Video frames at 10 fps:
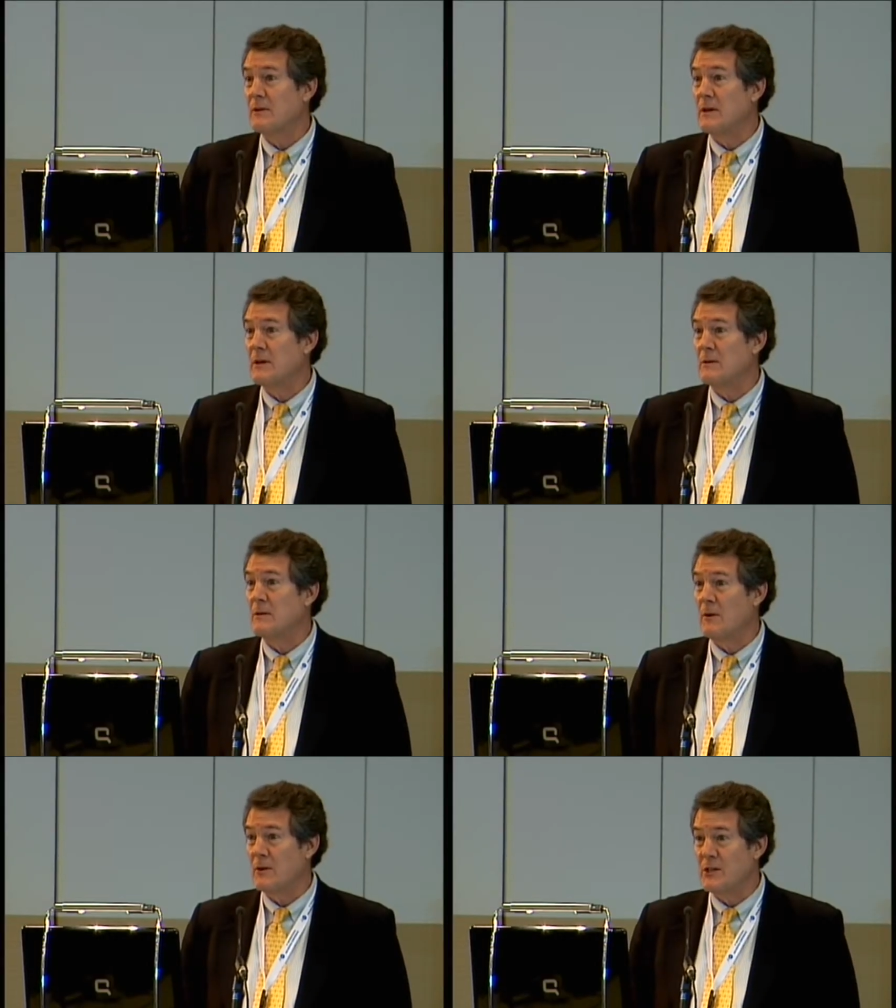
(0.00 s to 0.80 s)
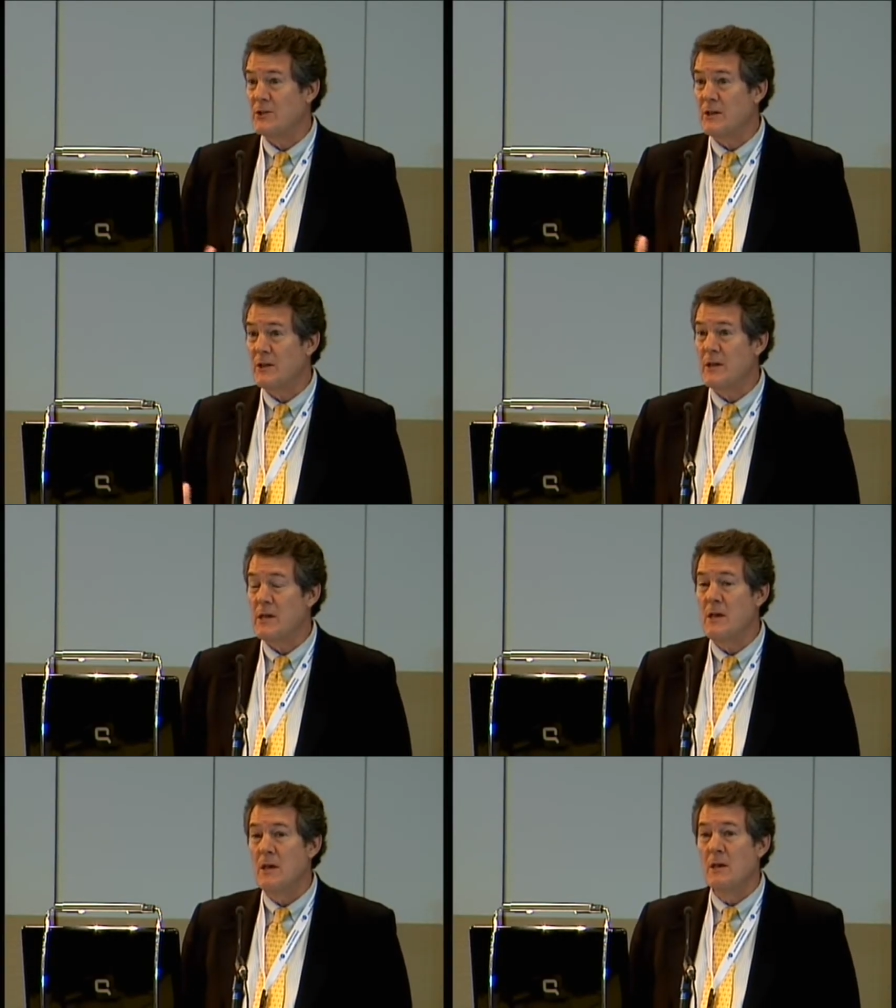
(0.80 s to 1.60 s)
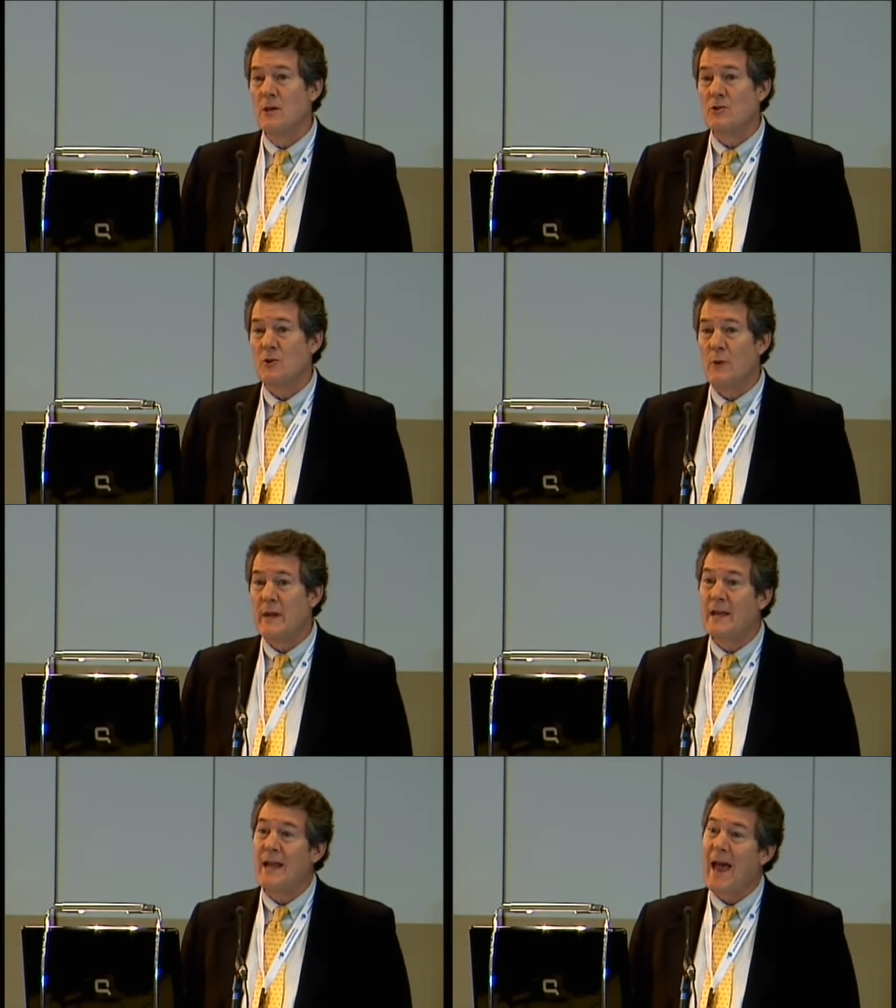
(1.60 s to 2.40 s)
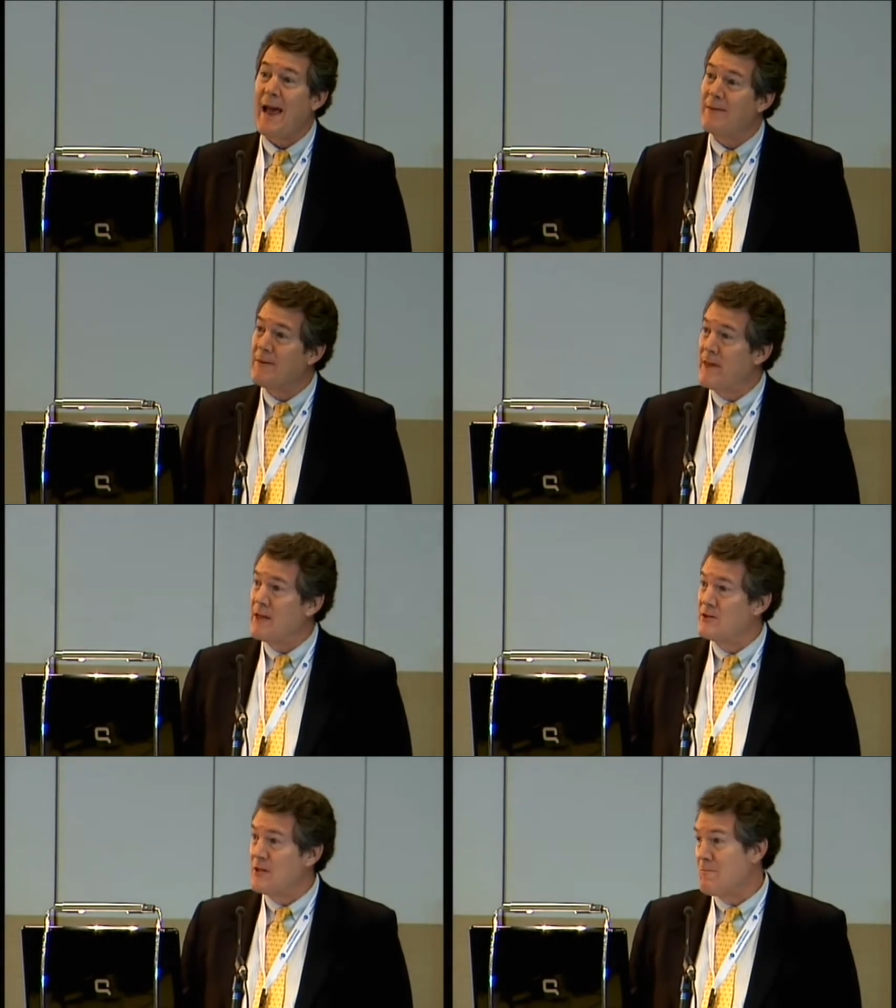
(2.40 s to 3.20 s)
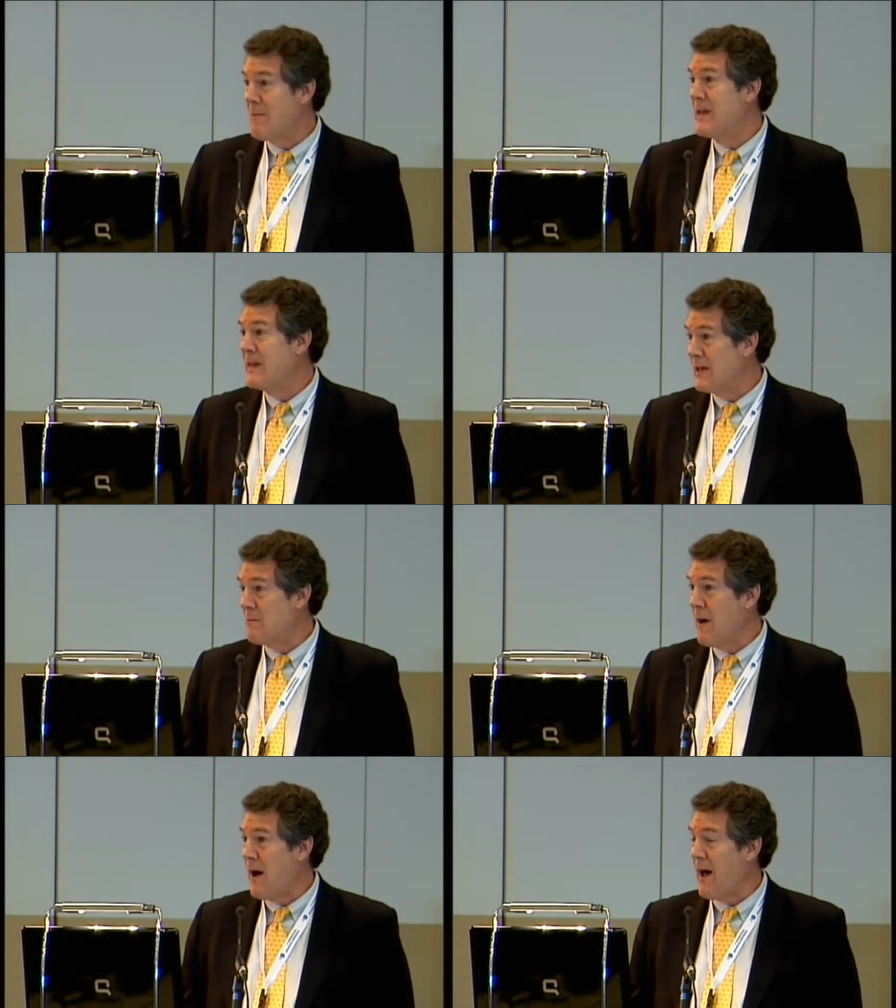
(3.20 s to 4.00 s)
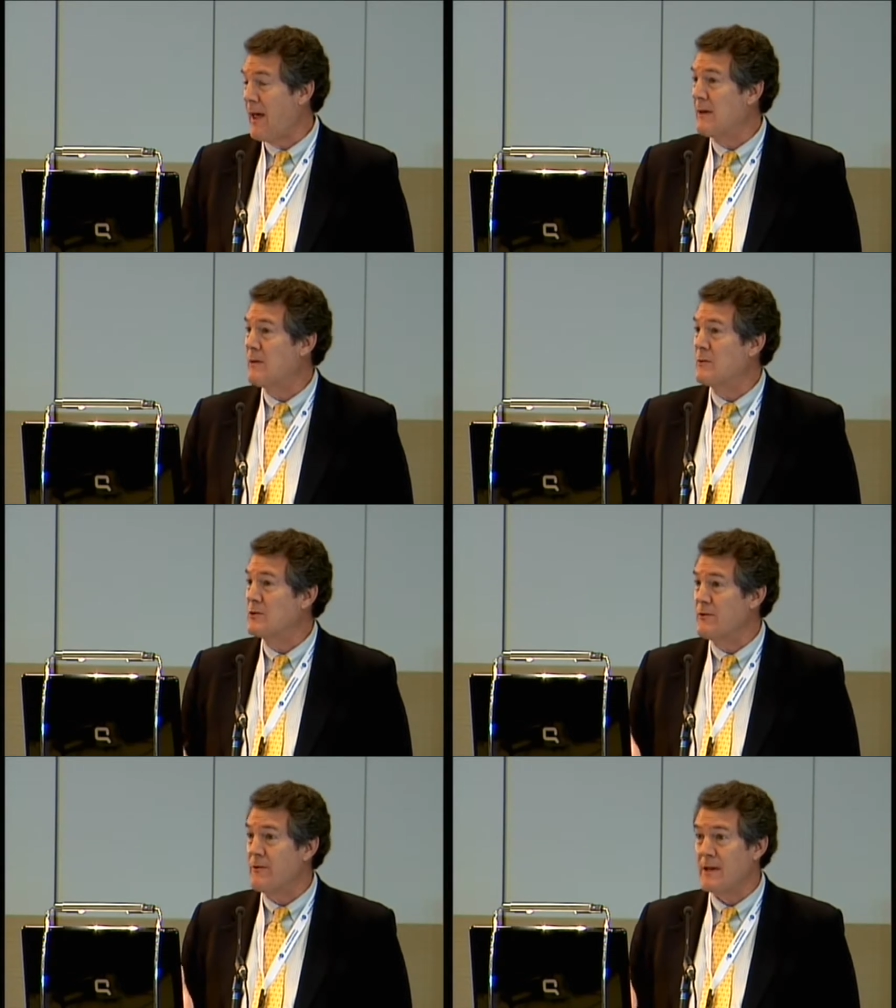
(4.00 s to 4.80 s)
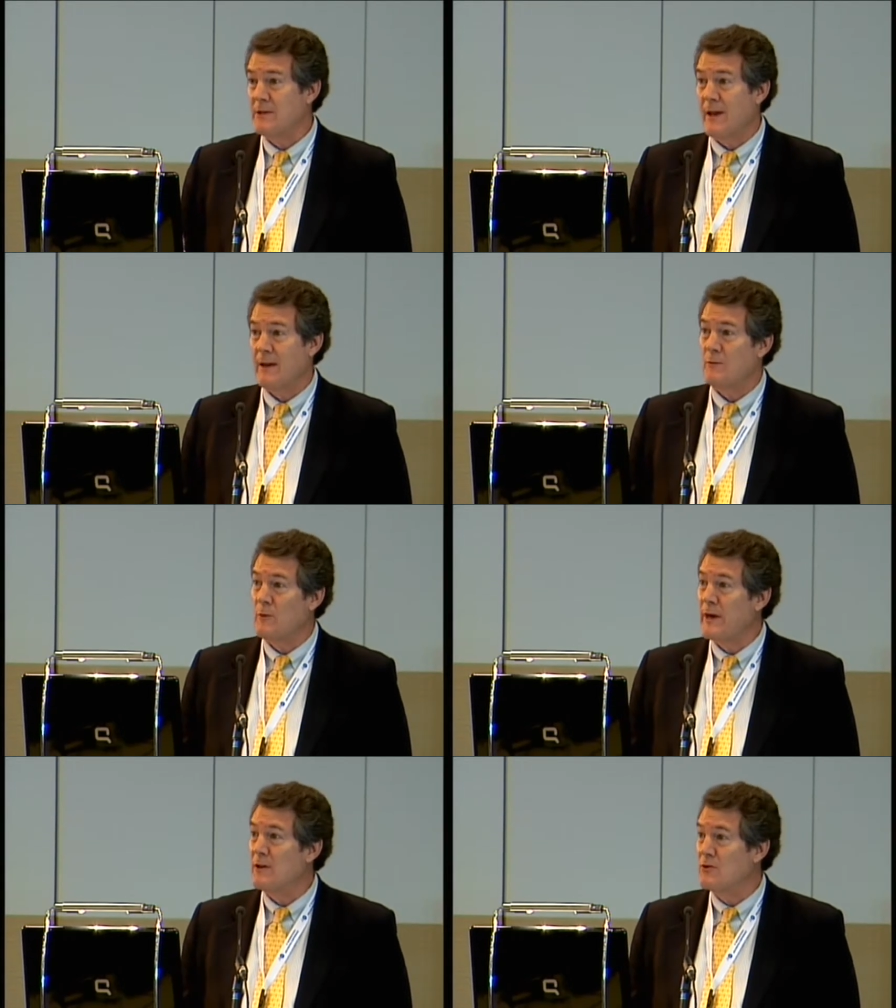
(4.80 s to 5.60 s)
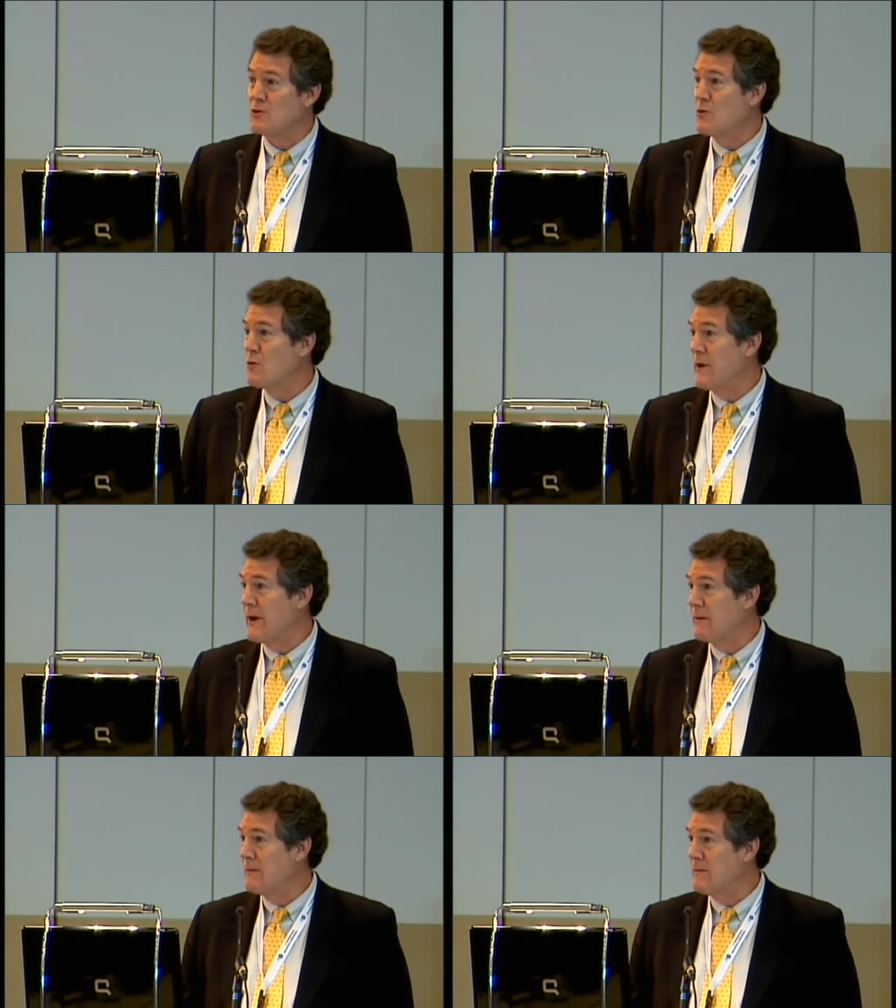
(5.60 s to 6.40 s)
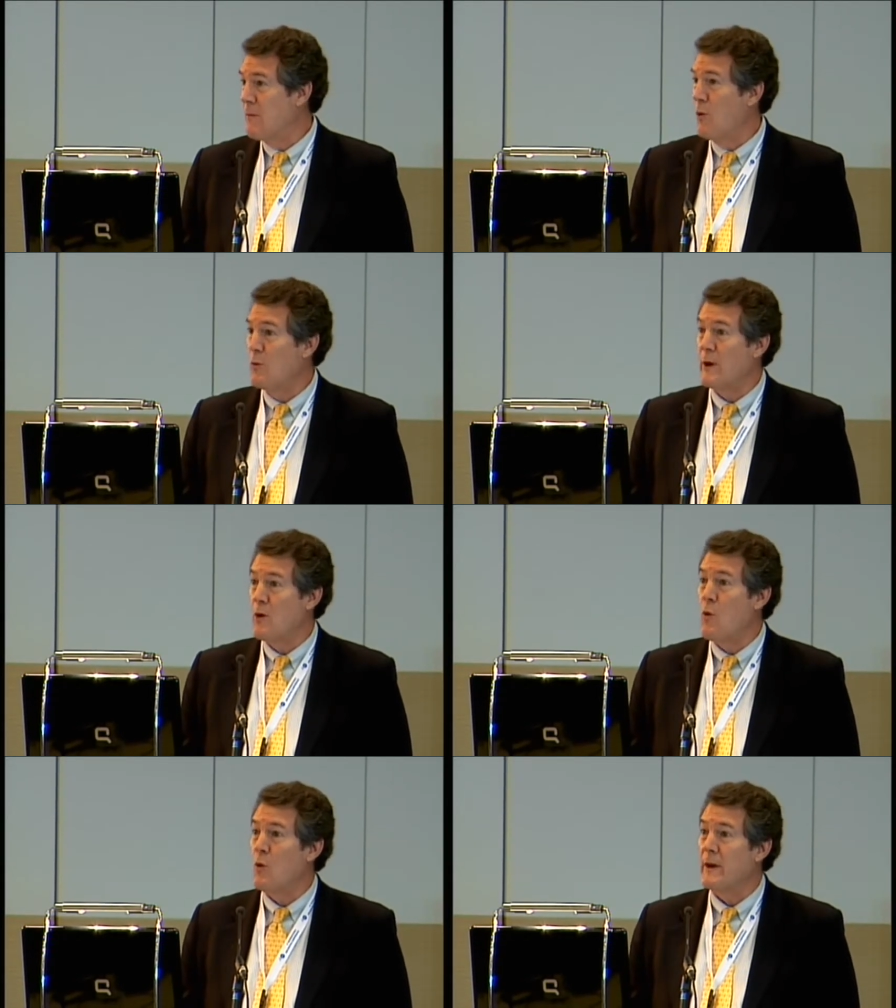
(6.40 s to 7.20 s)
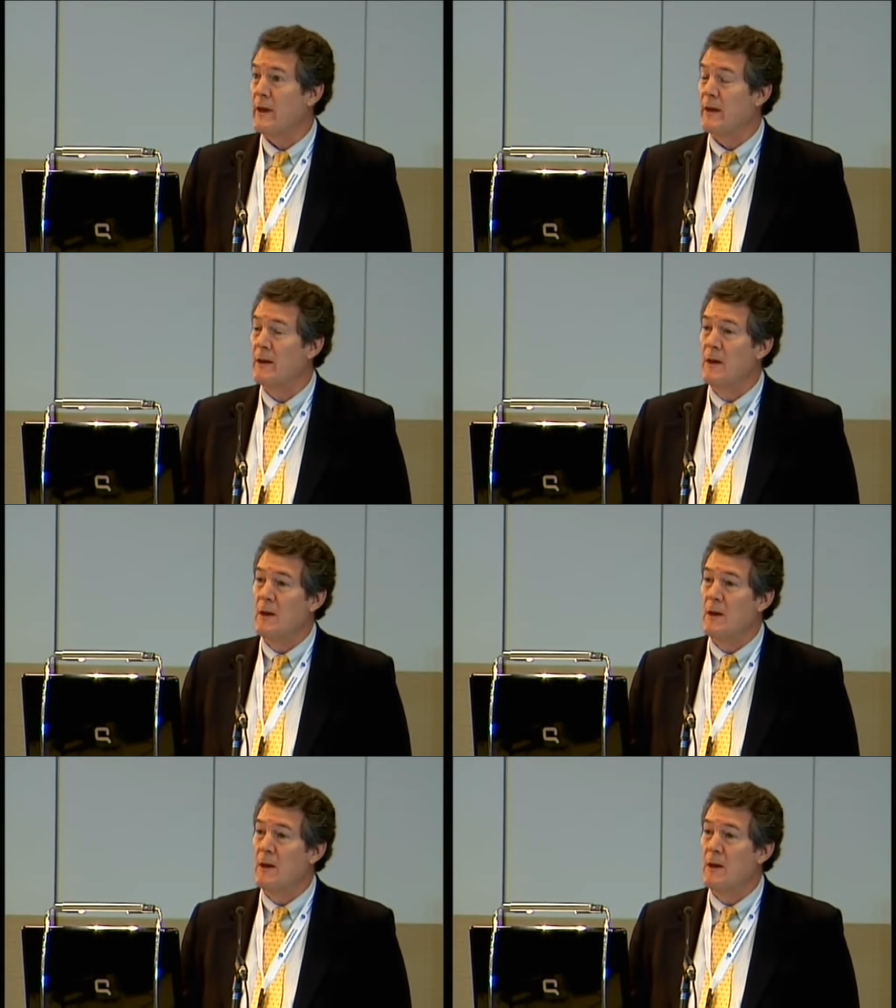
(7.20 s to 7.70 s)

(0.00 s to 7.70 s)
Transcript: uh, artistically. So we need to add the things that money can buy, which are things like regular touring, more recording.